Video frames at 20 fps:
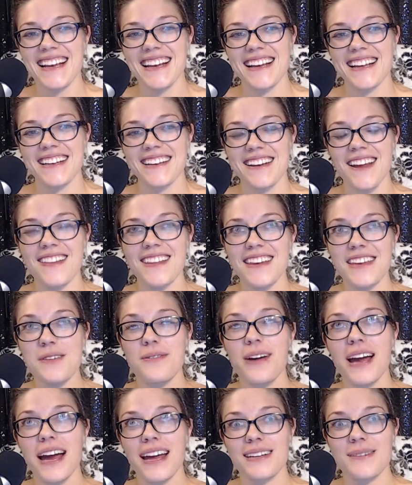Not that you
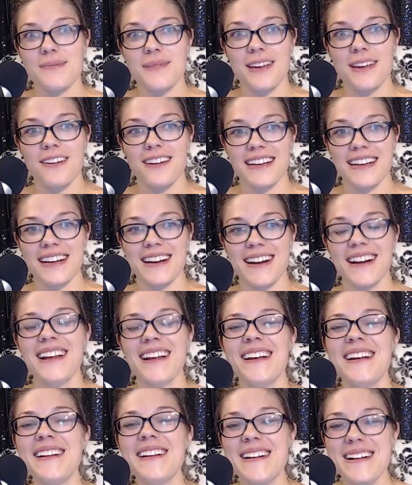had to be on here,
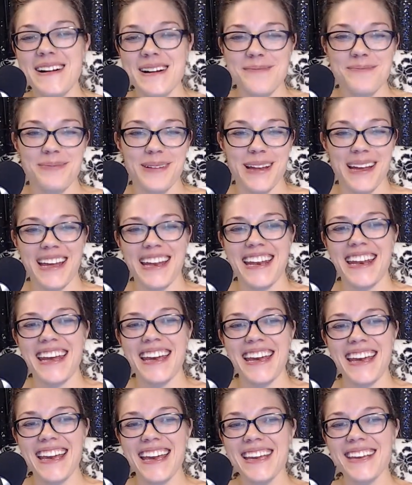but
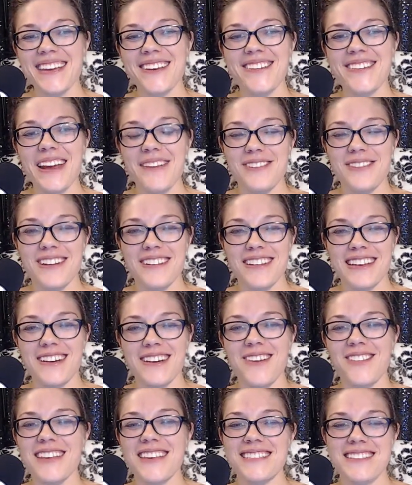you definitely
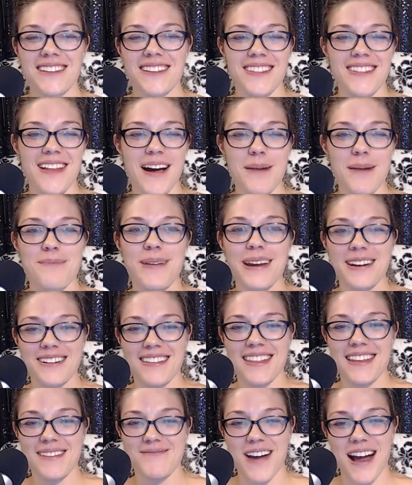know this a lot better
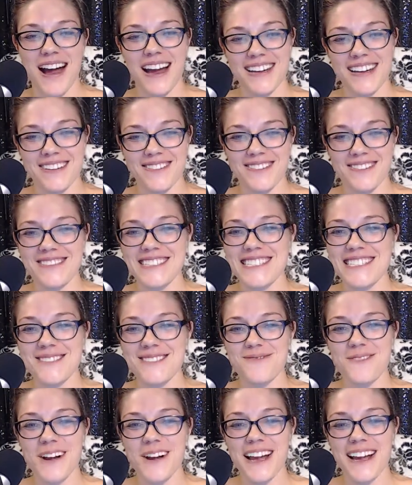than I do, which is
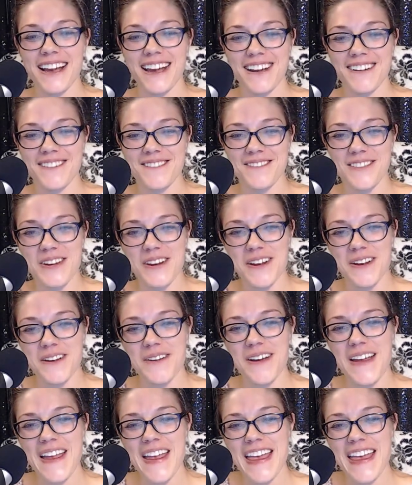why I interviewed you.
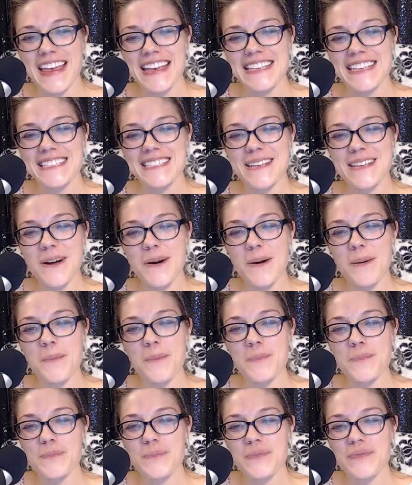So,
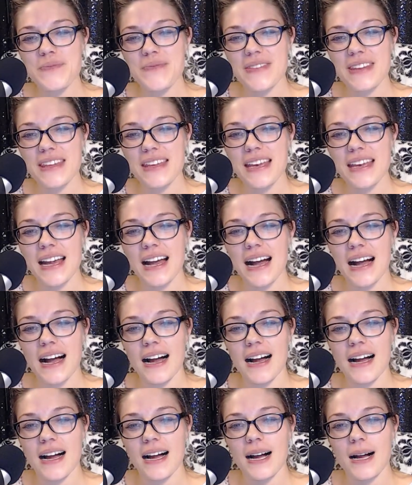
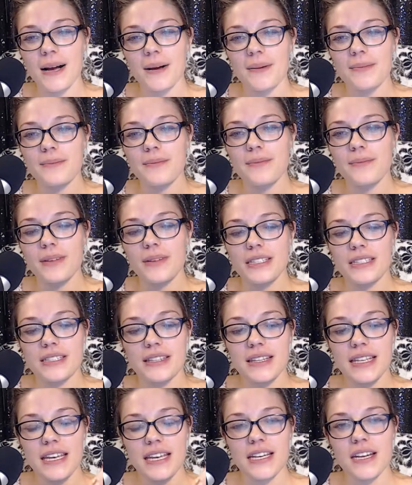the
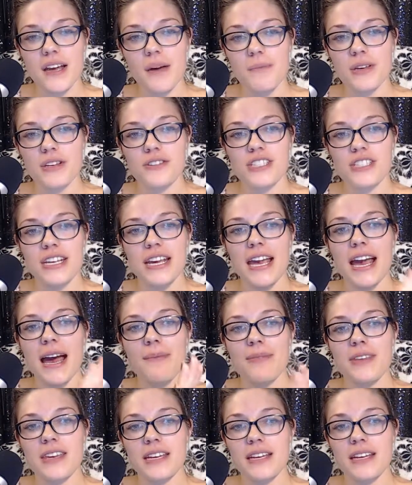EWG app,
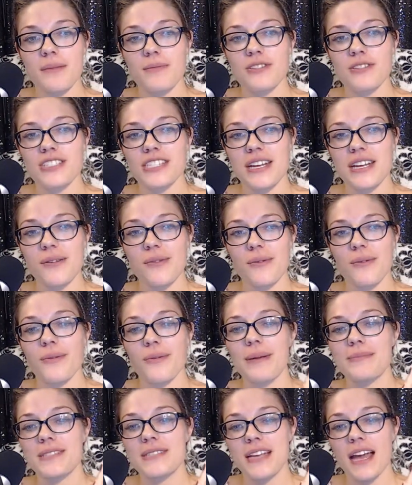the EWG
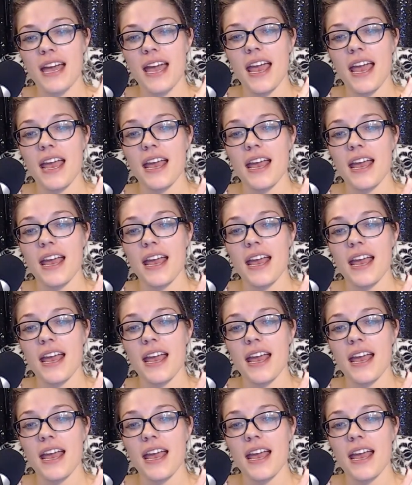website,